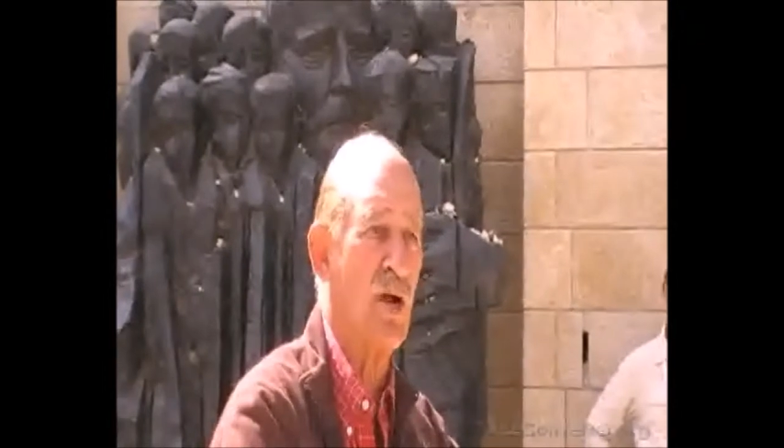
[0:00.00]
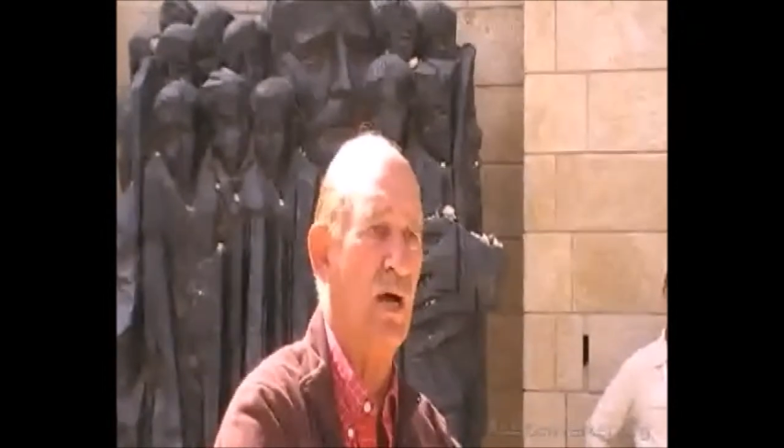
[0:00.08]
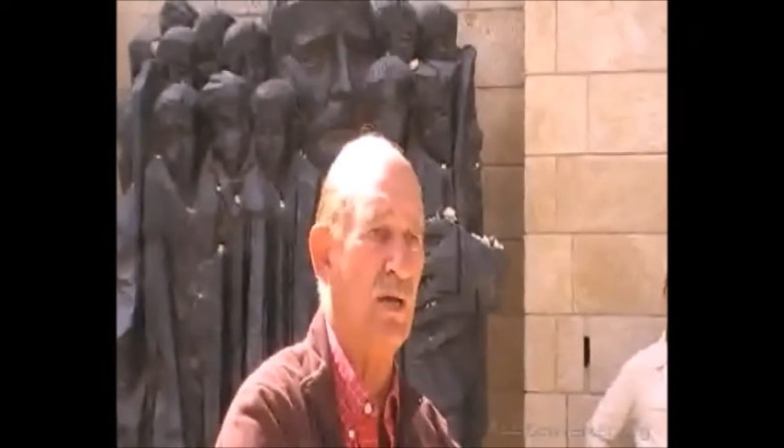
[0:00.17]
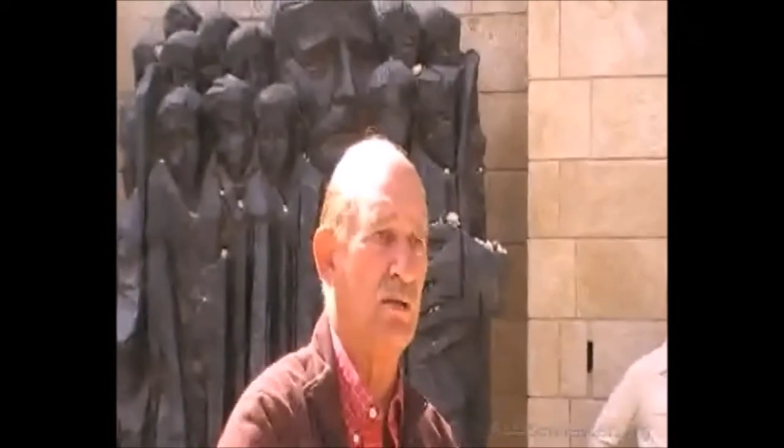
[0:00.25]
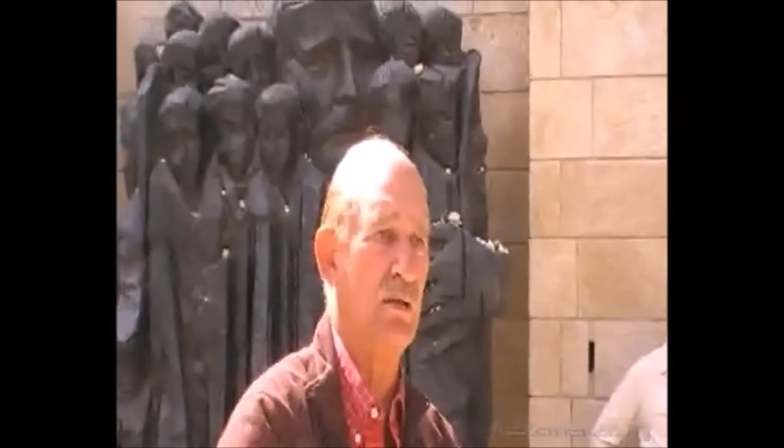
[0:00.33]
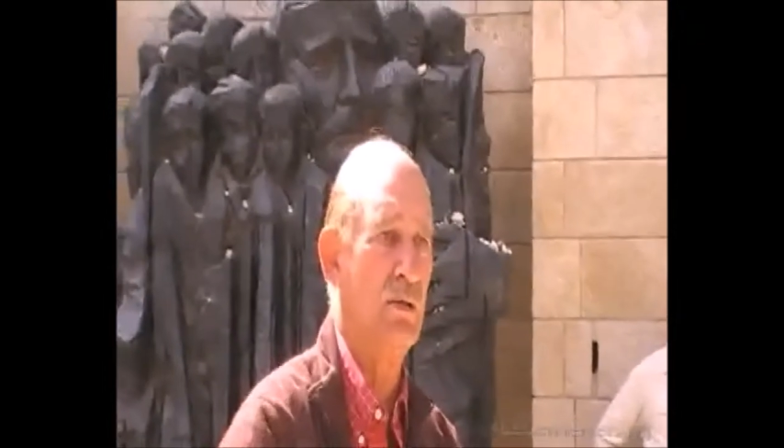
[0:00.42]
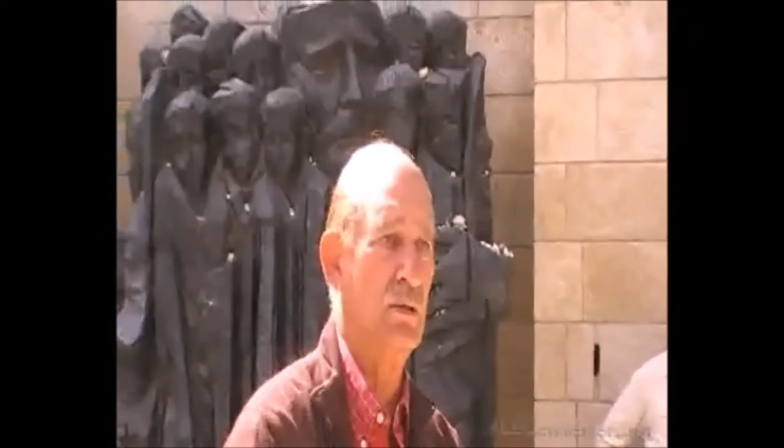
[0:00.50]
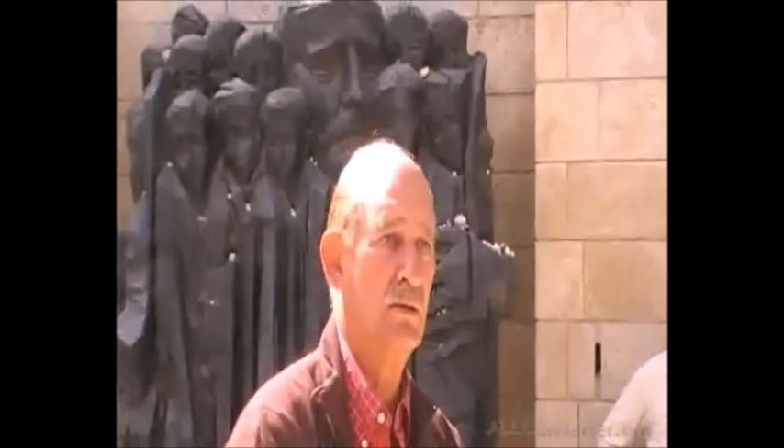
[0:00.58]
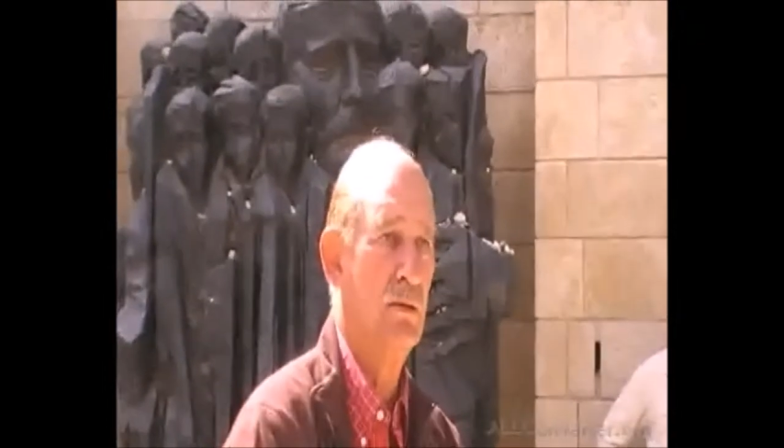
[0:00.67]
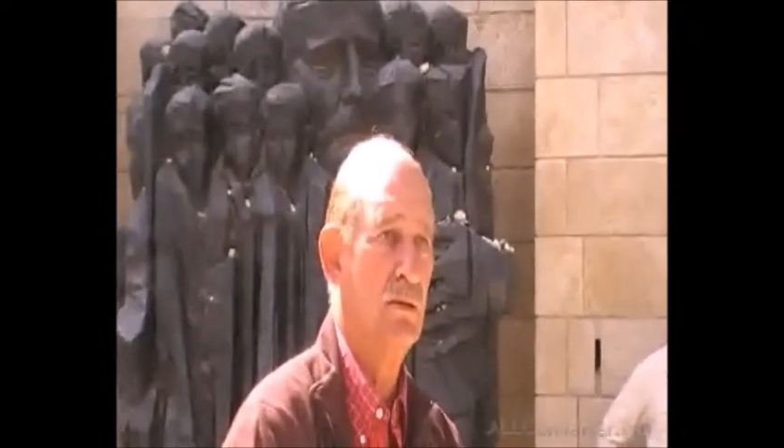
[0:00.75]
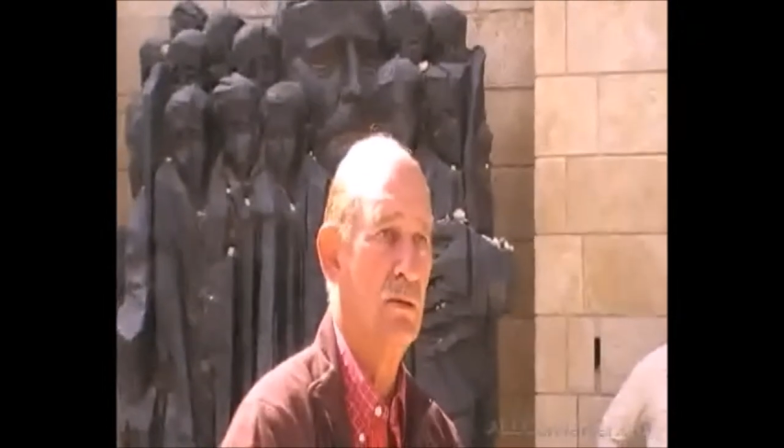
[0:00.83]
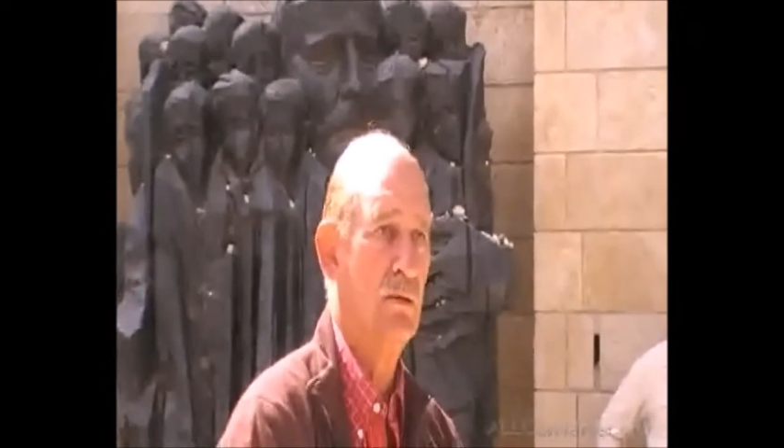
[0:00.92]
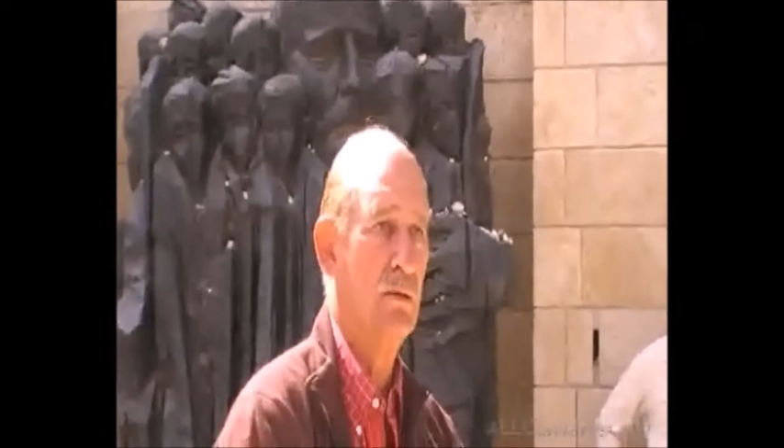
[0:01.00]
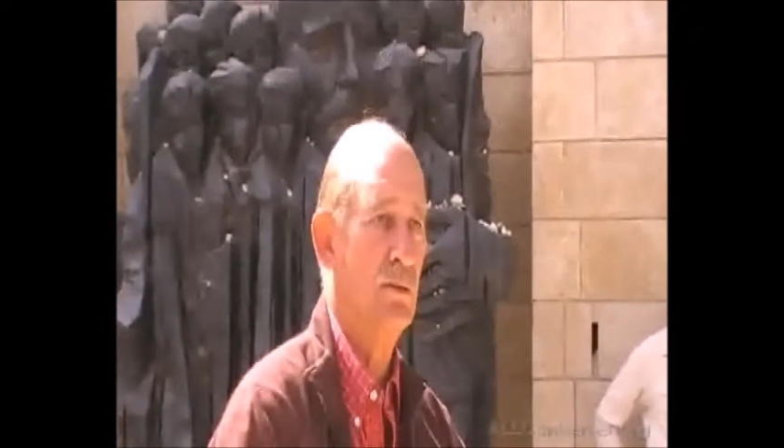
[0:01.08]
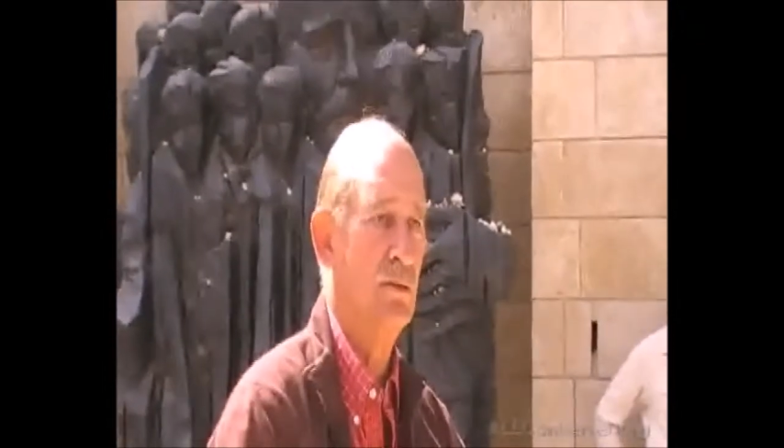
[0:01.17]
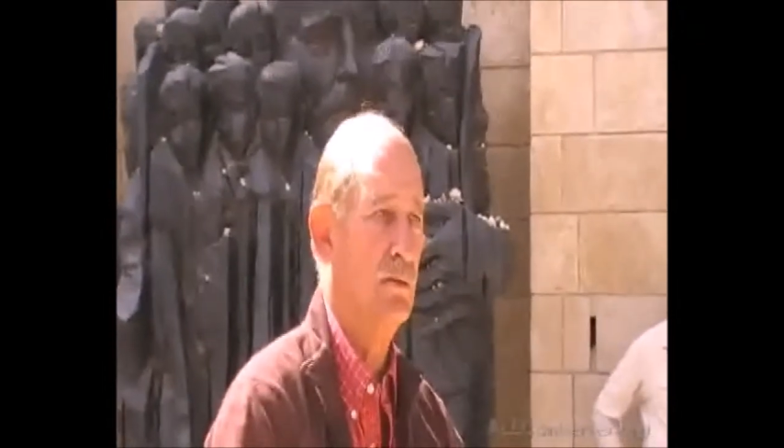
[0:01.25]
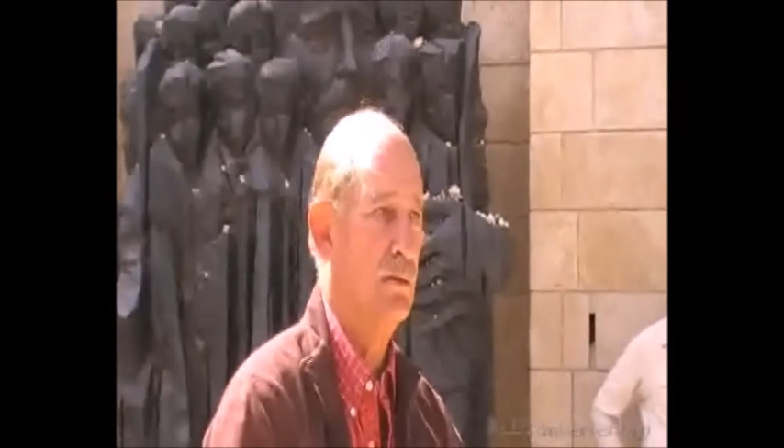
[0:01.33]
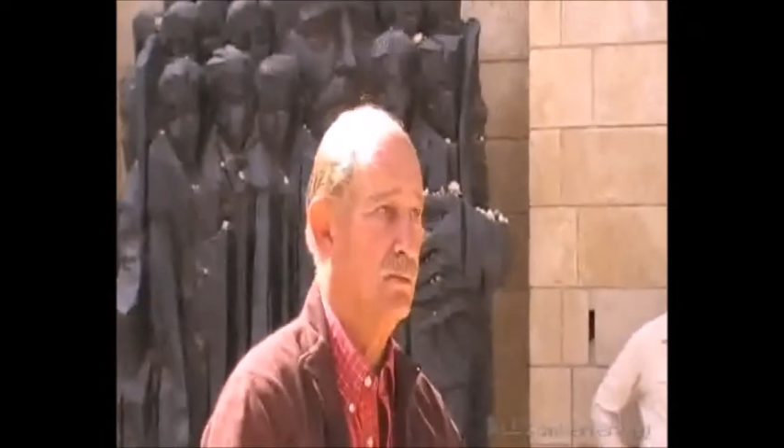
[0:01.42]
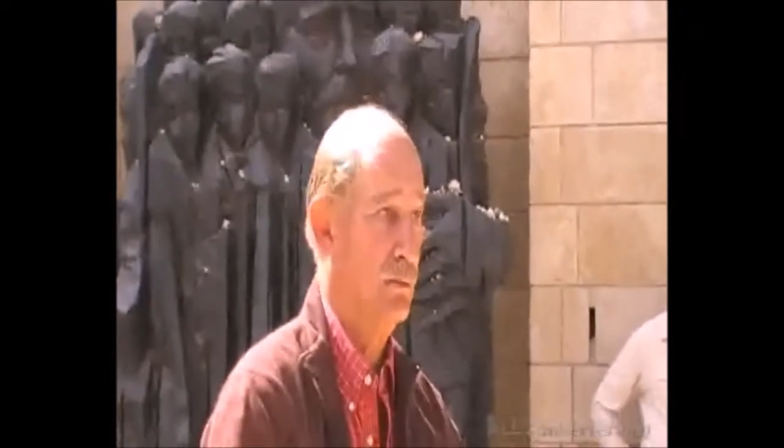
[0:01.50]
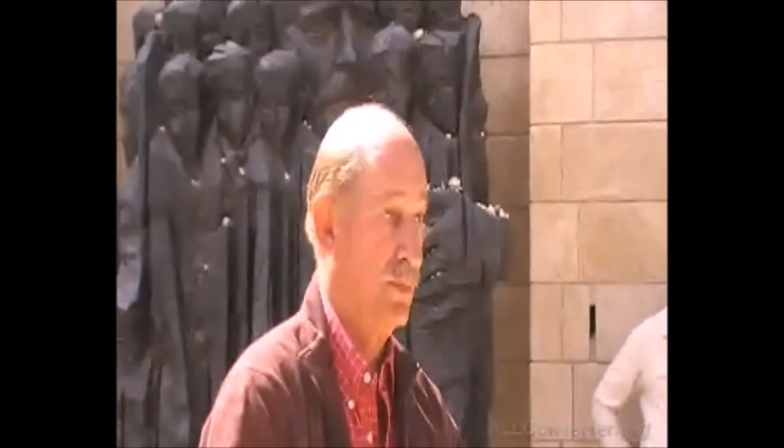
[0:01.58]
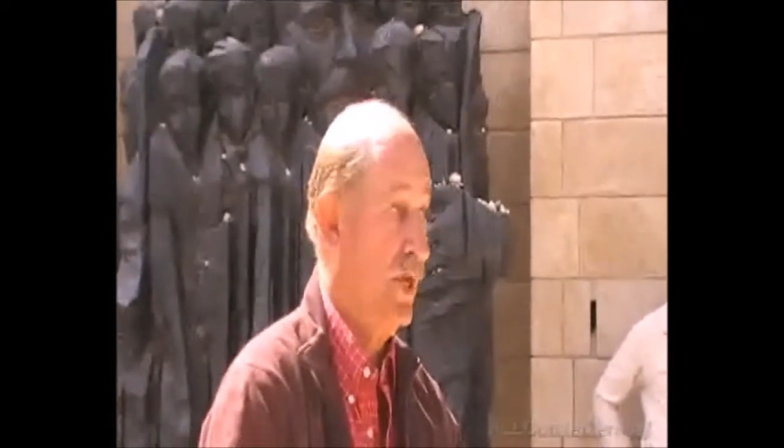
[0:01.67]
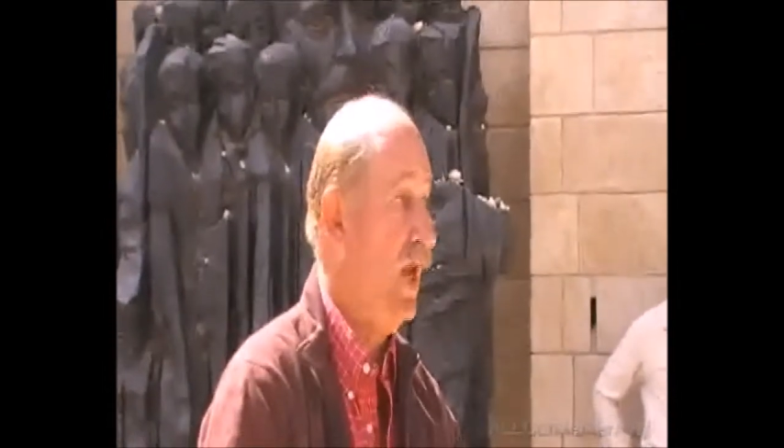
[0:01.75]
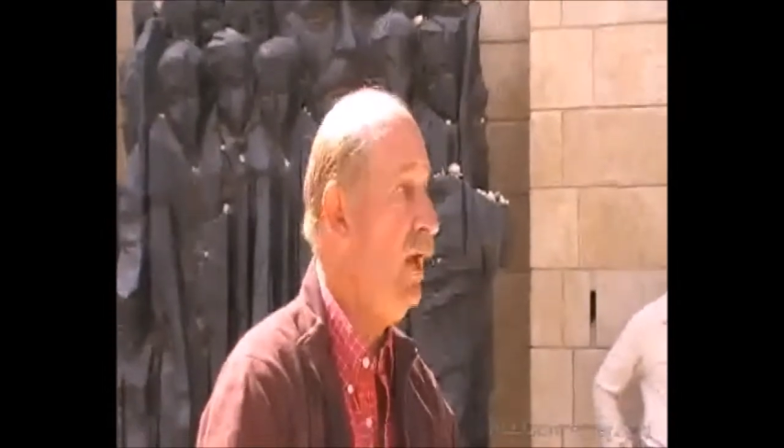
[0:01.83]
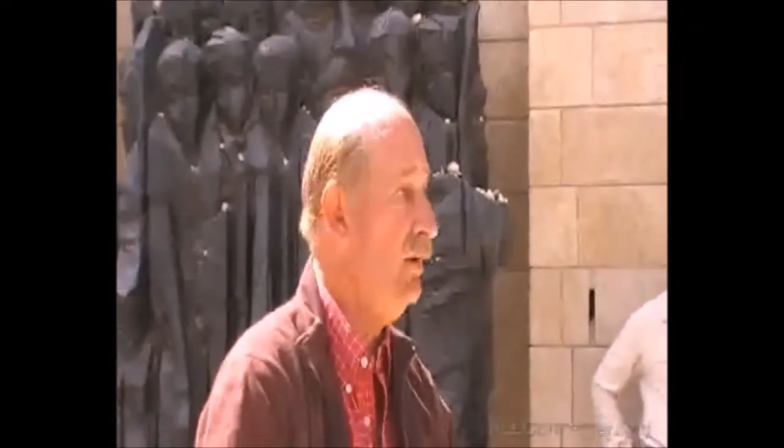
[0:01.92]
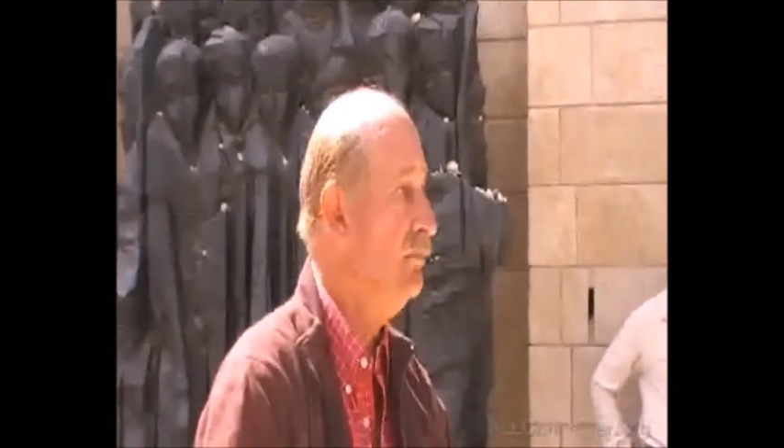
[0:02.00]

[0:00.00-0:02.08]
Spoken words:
God. Yeah?